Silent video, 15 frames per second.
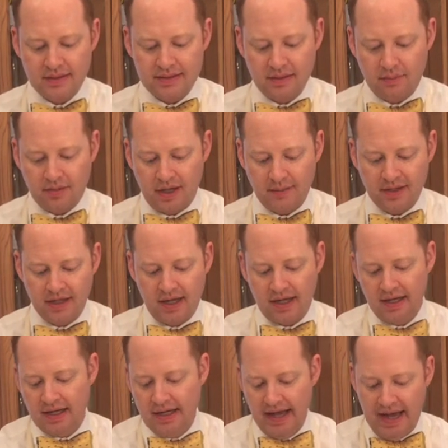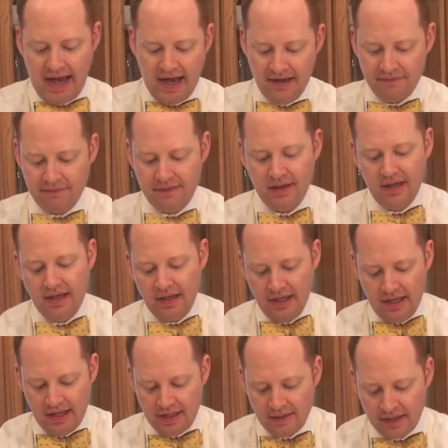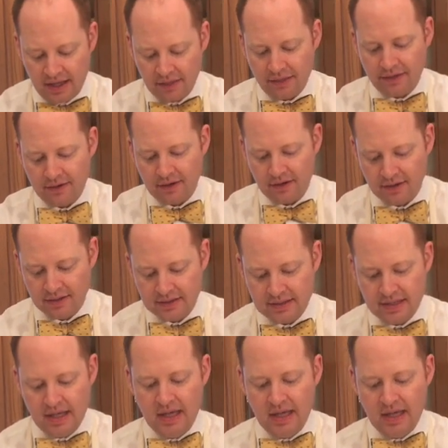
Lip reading: I'll probably cut it in half and then thirds,